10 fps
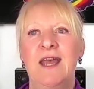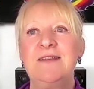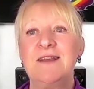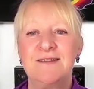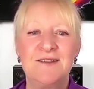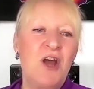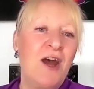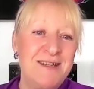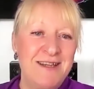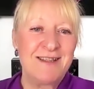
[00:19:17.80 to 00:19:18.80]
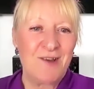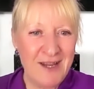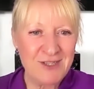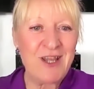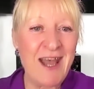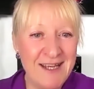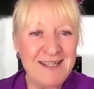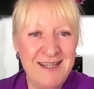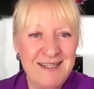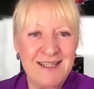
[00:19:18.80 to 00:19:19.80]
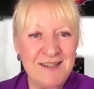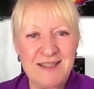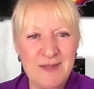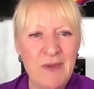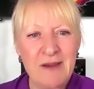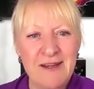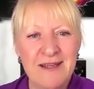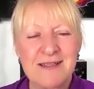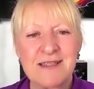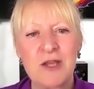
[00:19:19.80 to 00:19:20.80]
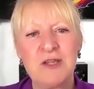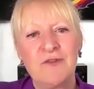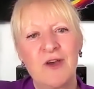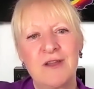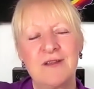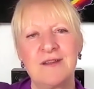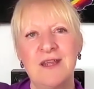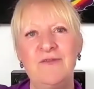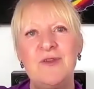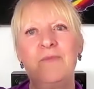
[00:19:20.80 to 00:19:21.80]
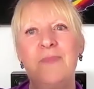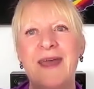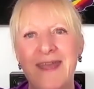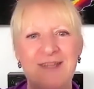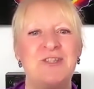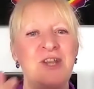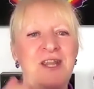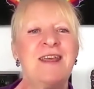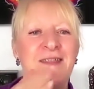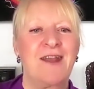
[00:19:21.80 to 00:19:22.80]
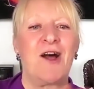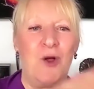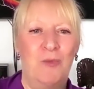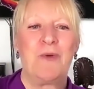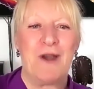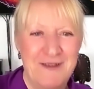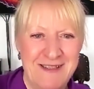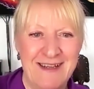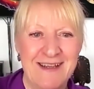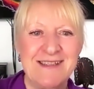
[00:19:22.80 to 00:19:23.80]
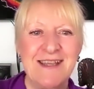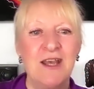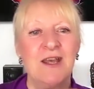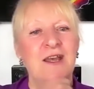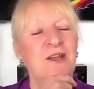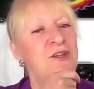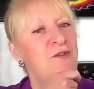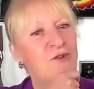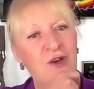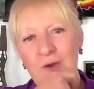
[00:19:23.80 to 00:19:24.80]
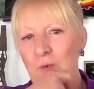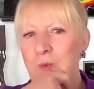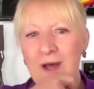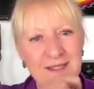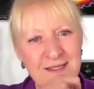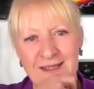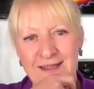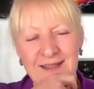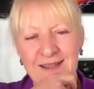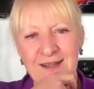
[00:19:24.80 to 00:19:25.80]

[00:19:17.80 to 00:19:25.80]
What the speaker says: And then in the 90s, I actually had a near-death experience. So you've got to, if you back engineer that whole process, you've got to wonder,